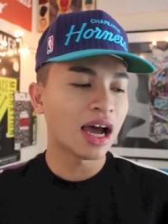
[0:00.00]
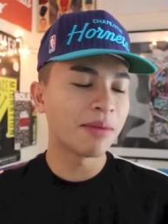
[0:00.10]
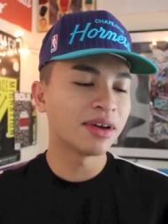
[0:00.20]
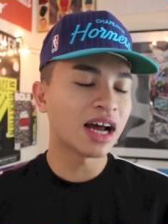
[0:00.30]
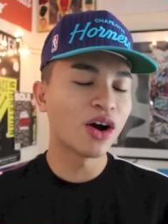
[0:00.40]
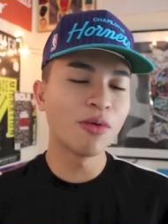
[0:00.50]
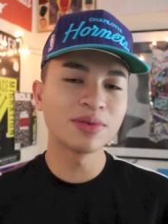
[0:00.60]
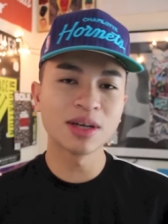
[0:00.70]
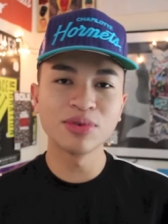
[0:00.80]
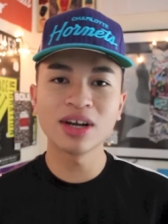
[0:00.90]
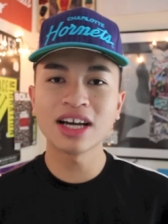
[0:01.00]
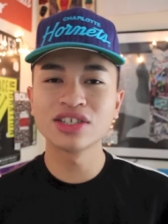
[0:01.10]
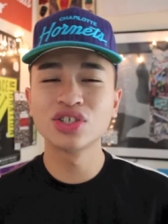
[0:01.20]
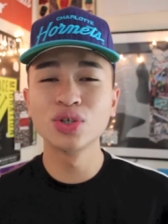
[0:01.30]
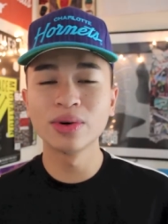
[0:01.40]
I mean, I hope some of you
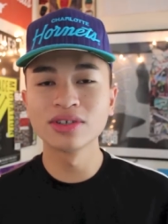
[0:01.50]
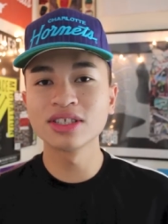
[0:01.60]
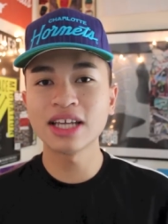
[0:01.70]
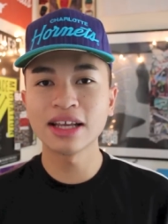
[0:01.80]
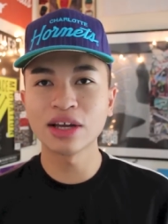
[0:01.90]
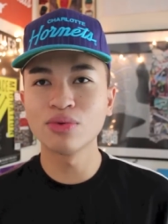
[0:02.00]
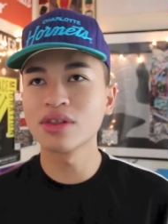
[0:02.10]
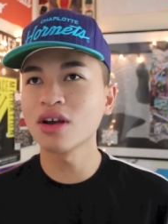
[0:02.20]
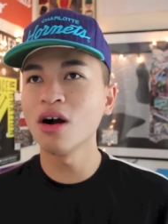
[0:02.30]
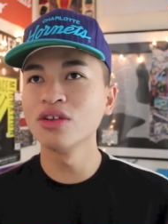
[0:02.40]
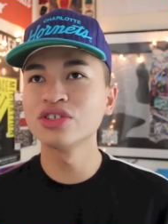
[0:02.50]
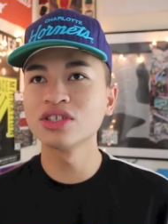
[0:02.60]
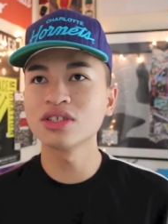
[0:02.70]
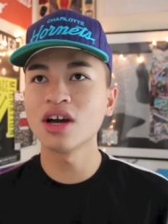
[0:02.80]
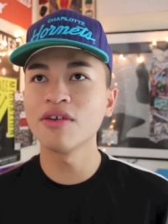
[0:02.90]
guys do understand, like, with college
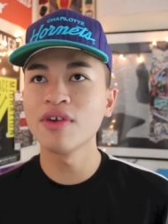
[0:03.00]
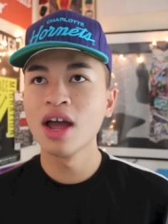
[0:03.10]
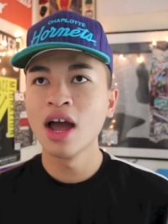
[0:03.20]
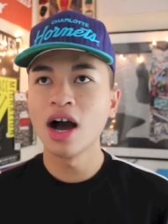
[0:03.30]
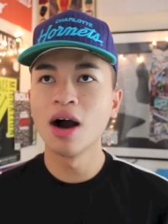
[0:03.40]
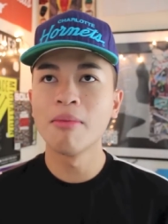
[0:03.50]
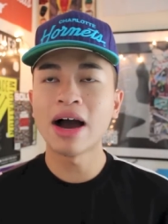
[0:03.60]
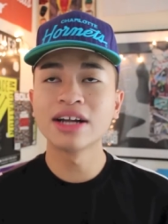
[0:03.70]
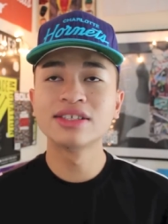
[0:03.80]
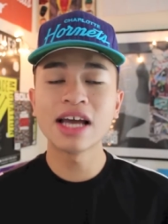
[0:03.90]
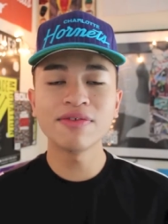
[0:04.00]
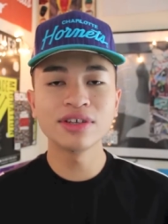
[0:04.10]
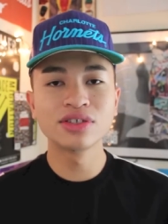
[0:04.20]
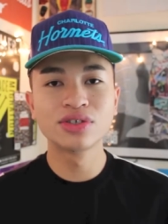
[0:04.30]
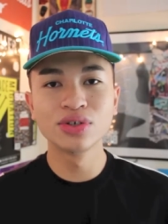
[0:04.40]
and stuff, um, I
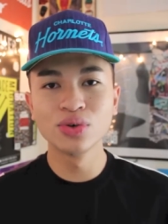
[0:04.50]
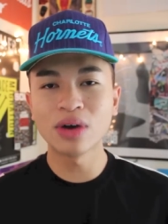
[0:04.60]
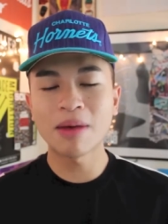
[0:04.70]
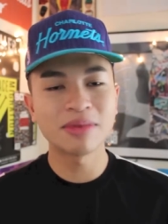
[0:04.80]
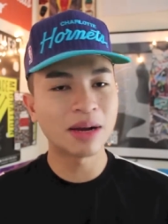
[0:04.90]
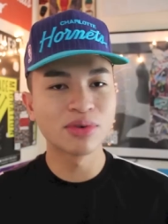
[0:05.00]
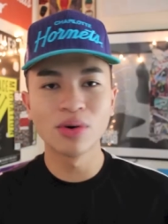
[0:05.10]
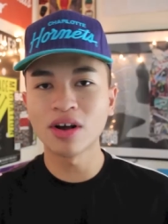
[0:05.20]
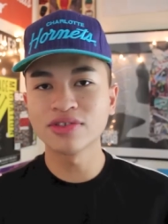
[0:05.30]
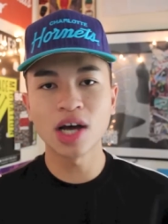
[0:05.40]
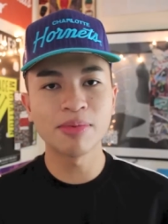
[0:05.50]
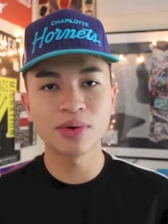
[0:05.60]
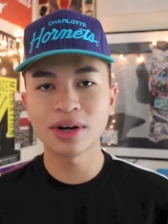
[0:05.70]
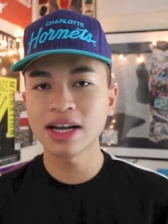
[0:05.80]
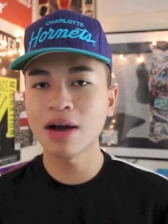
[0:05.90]
definitely do, I mean, I'm going off
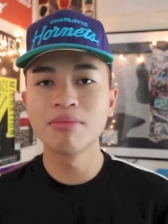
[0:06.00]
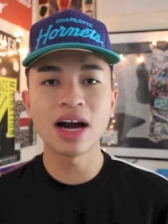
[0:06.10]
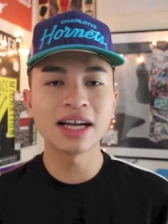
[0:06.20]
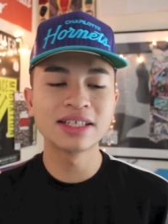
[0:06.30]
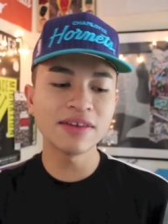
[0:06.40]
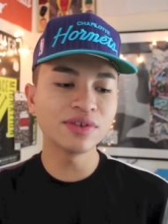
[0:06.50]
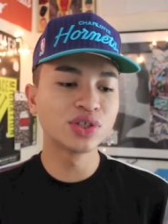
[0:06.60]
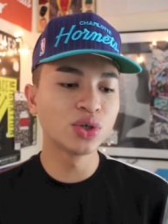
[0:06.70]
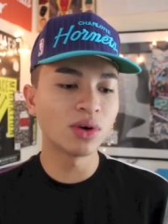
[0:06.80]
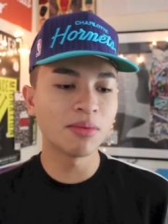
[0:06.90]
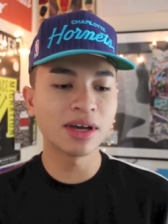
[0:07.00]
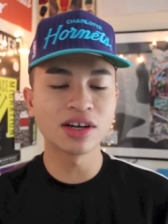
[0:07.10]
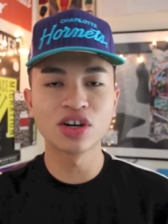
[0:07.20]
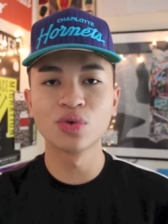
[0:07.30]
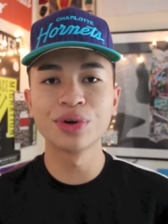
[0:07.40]
topic right now, but I definitely do want to
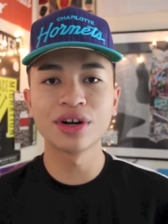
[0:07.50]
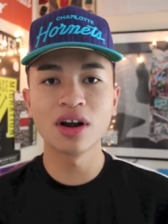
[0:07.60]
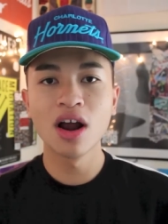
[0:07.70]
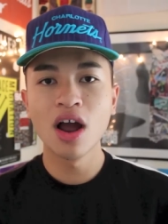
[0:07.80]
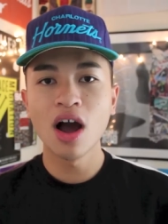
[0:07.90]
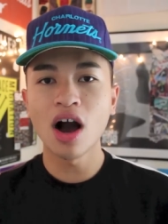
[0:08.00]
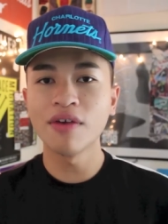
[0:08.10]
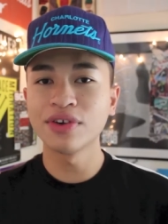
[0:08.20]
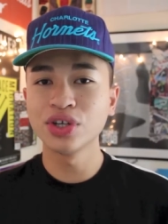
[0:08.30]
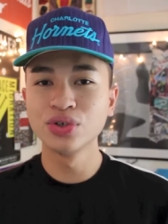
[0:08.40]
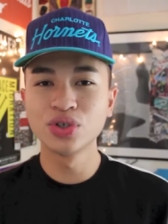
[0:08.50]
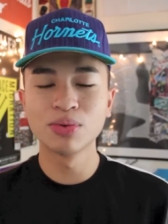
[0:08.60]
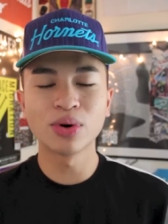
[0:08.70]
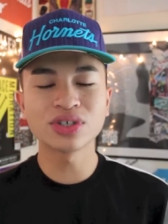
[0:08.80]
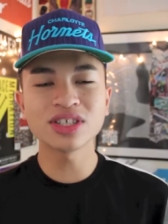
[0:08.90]
make a career off of
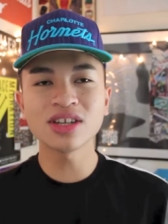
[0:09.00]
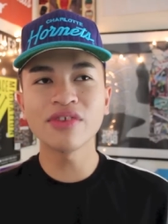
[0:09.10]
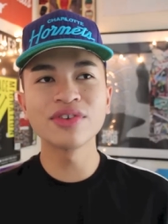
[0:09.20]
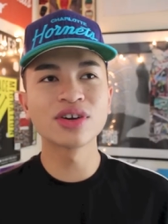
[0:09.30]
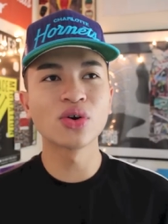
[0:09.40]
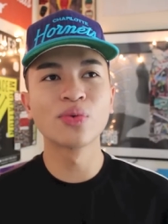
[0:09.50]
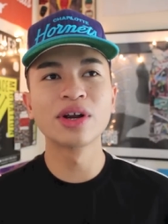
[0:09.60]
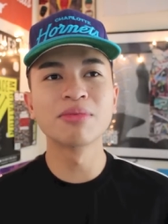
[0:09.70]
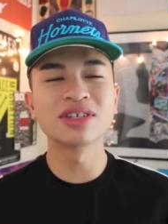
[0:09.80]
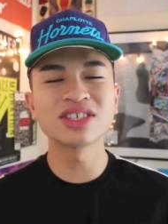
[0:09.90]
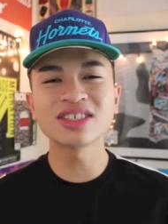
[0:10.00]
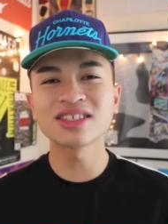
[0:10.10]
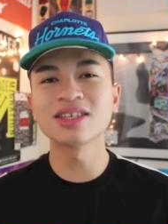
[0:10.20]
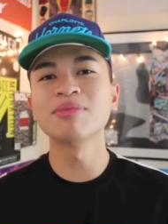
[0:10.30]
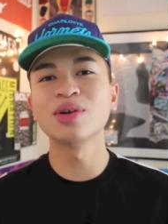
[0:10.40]
YouTube, or just not even a career, but
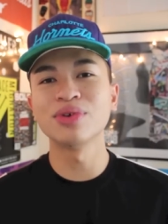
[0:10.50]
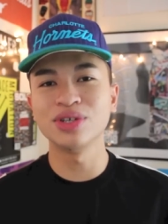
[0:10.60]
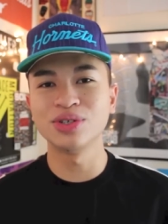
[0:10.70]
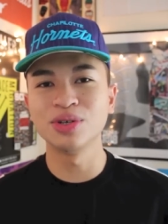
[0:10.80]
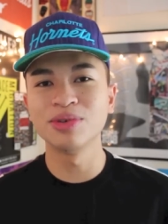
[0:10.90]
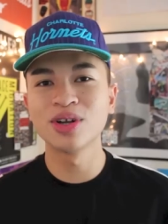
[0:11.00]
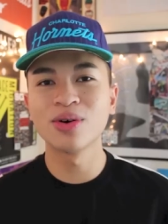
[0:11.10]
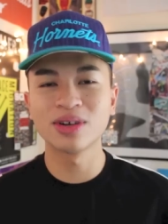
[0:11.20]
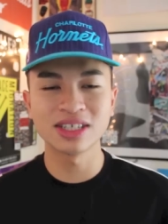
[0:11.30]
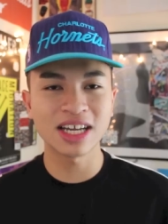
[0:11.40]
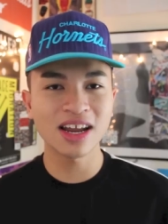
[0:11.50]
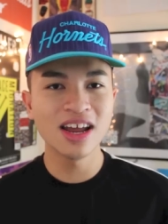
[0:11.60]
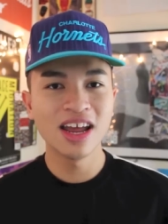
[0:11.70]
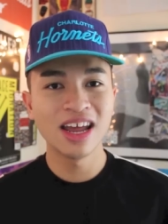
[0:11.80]
just something with YouTube, you know, because like,